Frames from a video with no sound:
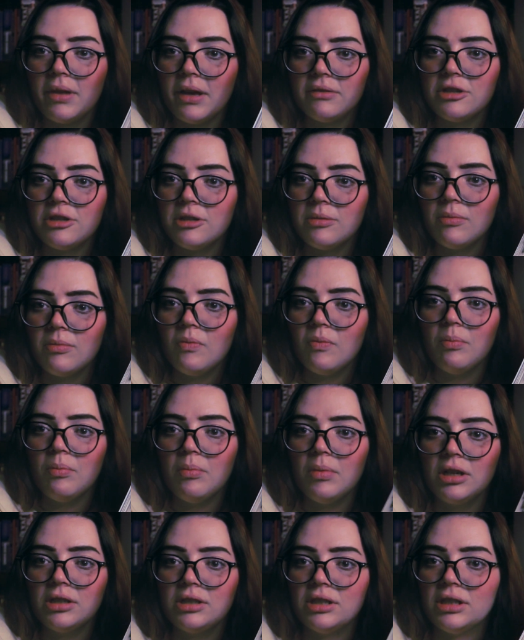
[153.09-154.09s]
just
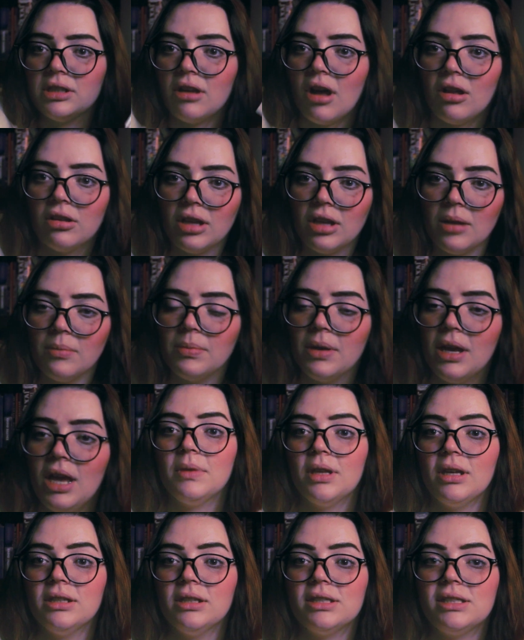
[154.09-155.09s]
marked it all up.
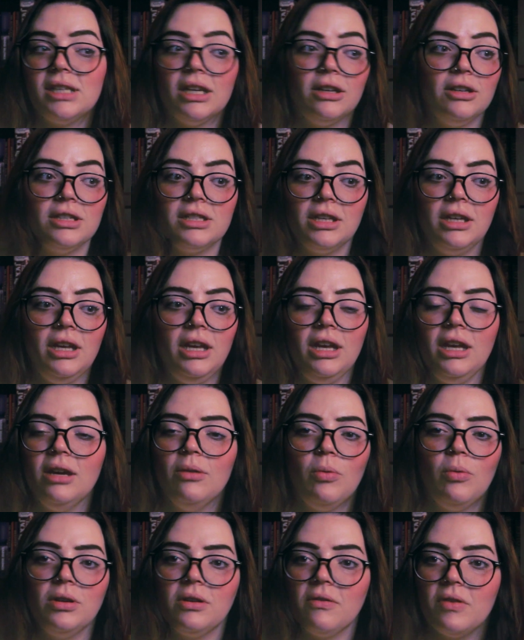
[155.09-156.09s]
Seriously,
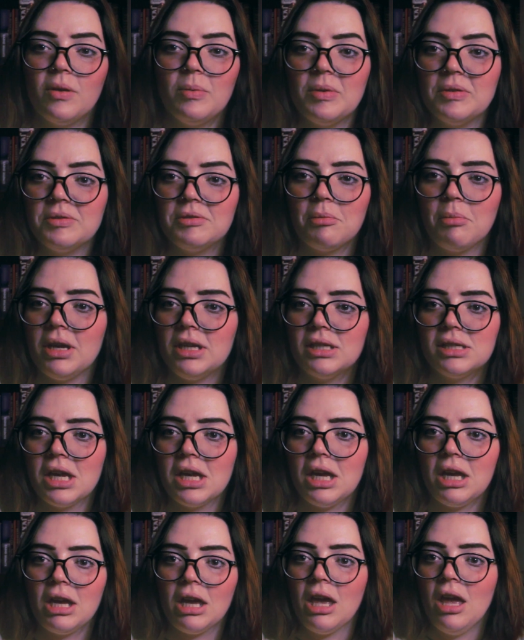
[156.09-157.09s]
one of the most
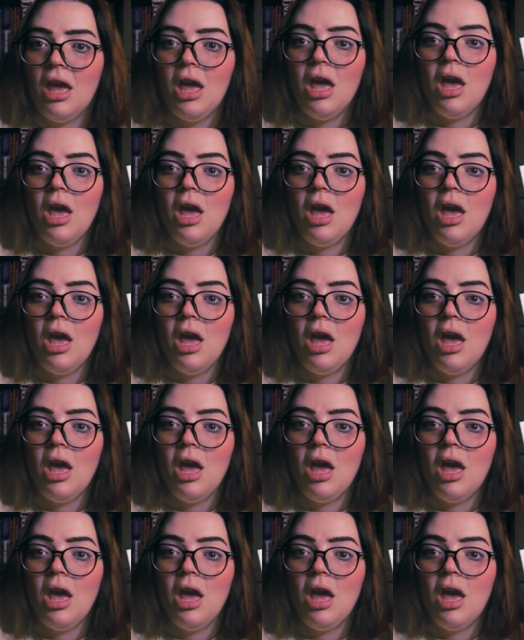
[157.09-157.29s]
amazing